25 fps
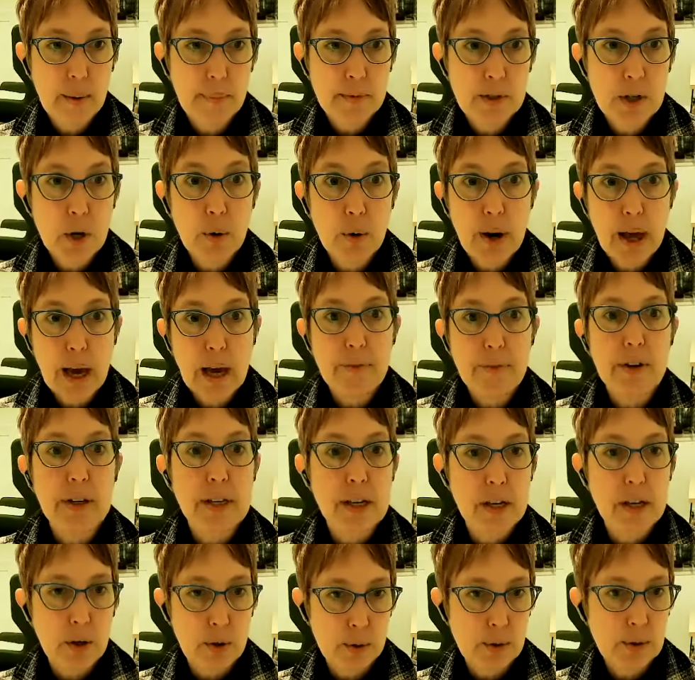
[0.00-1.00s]
don't have a
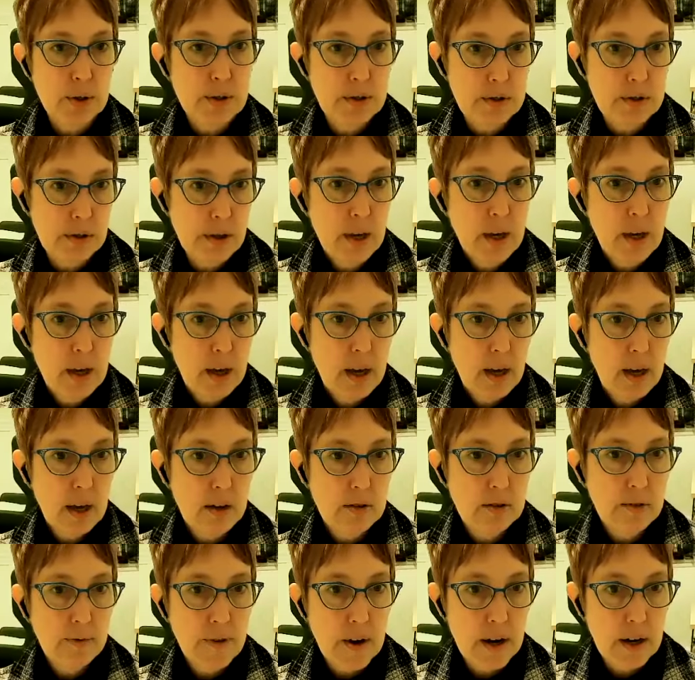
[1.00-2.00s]
use
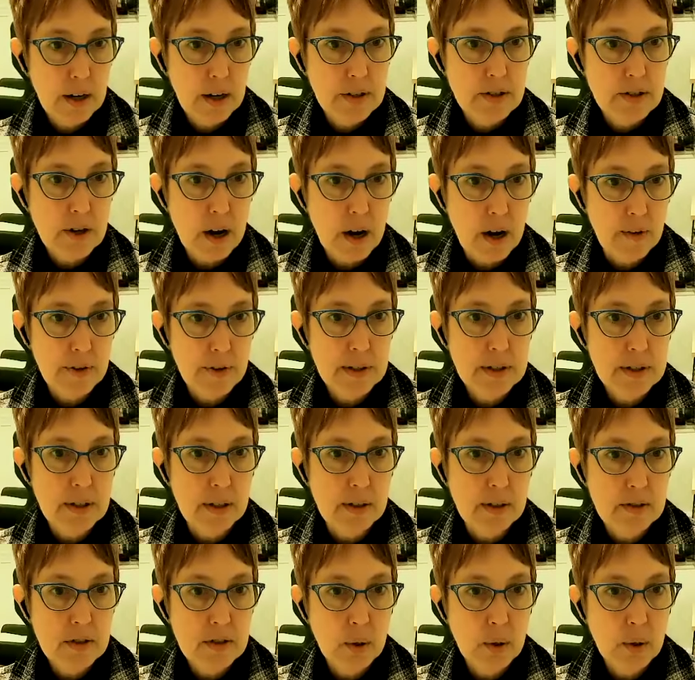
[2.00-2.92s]
as far as offices.